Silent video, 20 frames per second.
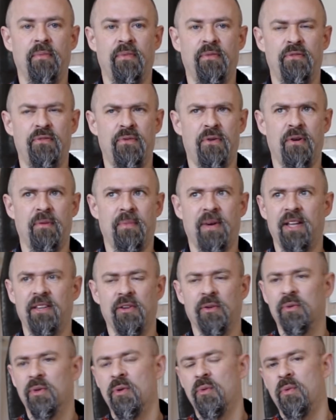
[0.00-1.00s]
form, I
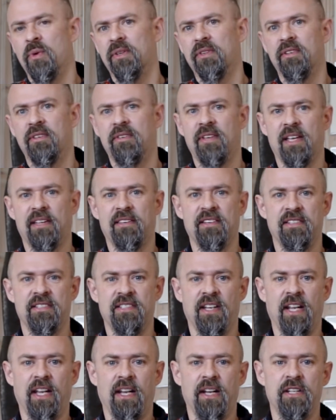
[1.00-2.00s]
don't know what that is
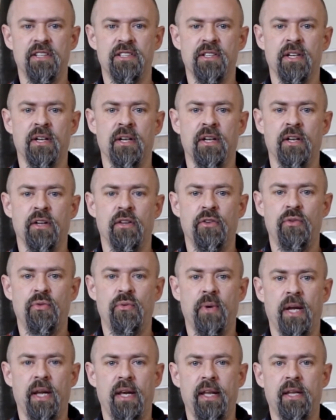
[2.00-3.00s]
in English,
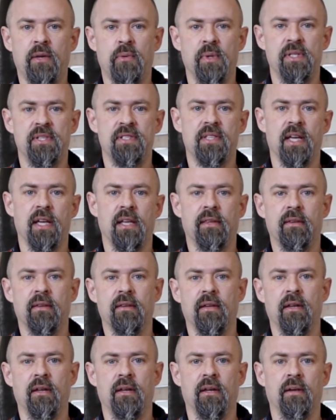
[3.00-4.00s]
to a liquid state,
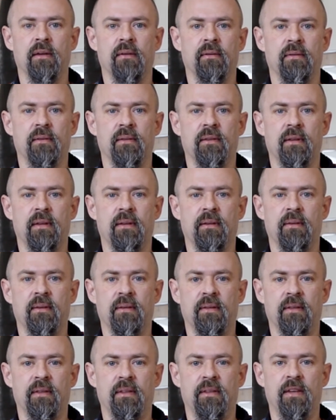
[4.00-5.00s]

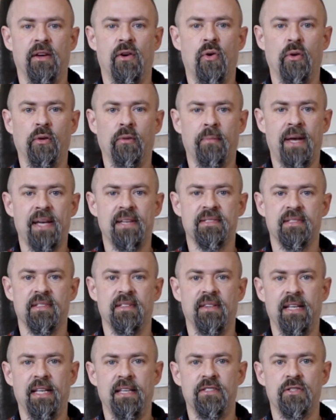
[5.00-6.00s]
the whole
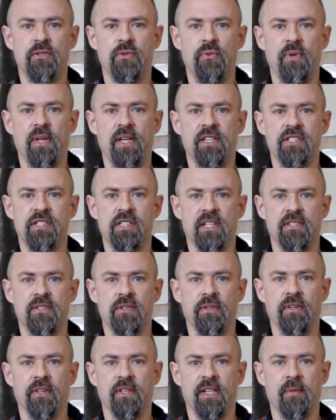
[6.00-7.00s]
mass needs to reach a
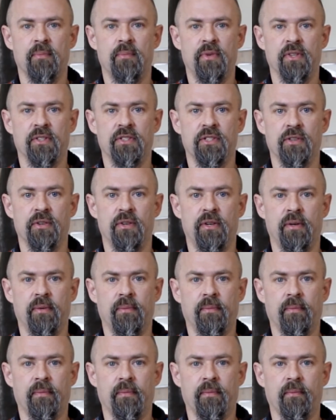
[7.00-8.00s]
certain temperature.
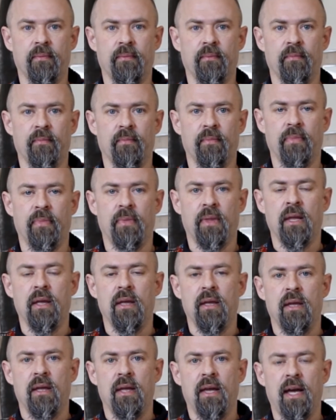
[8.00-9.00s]

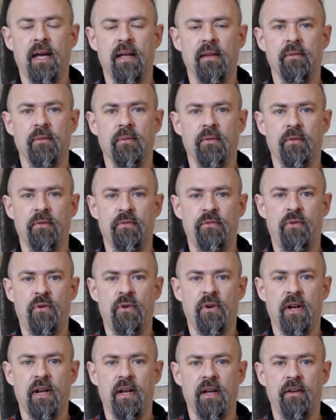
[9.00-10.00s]
And
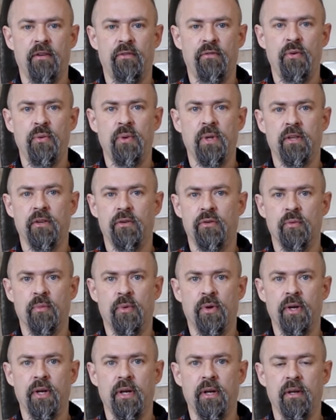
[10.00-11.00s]
for a fluid to
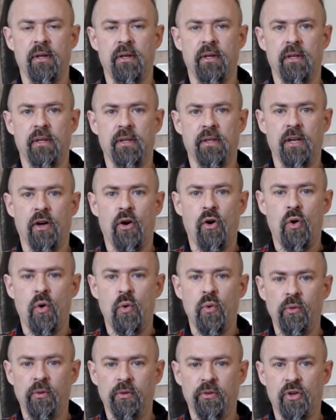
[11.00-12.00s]
boil, the
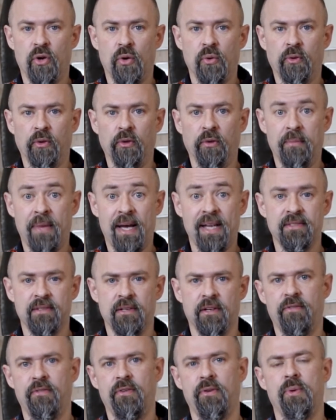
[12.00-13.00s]
whole total mass
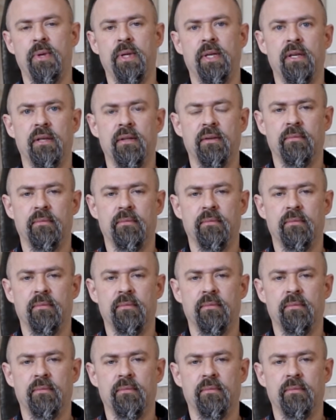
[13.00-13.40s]
of fluid